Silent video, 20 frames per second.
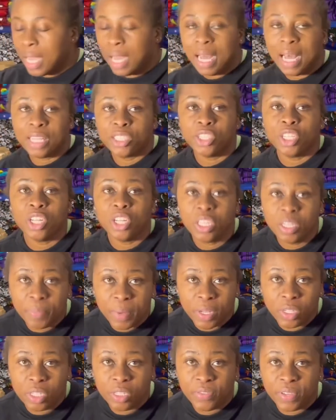and turn on the
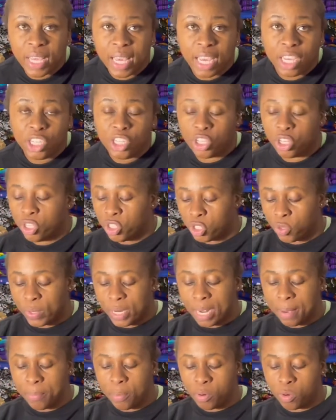bell notification so
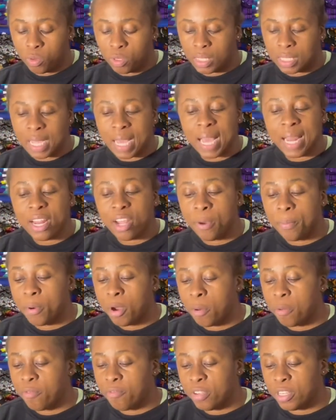when I post any
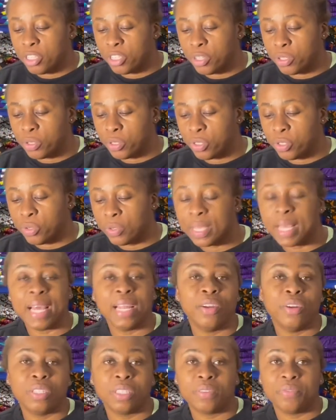upcoming videos you
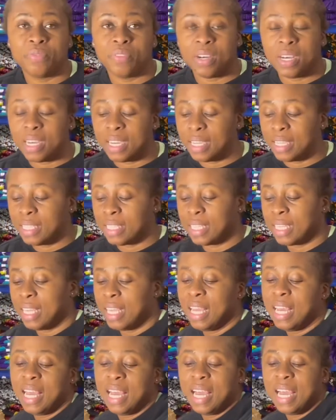get notified.
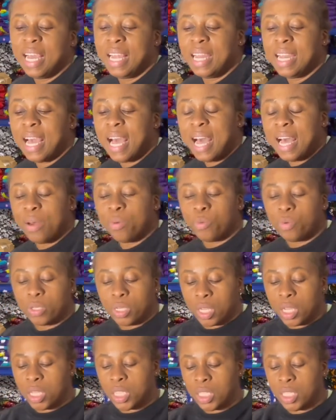And I would
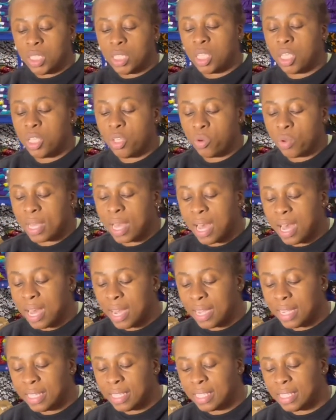see you
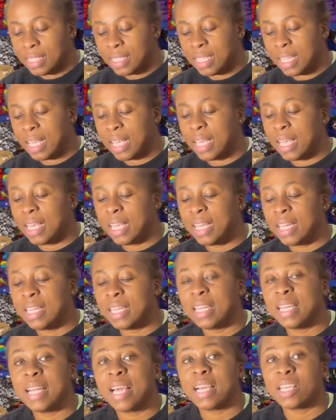guys in
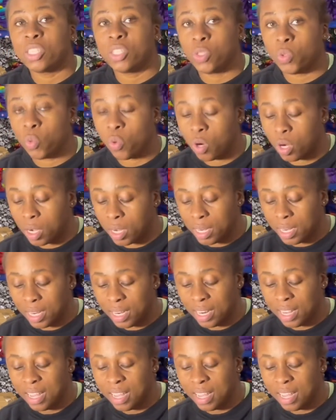the next one.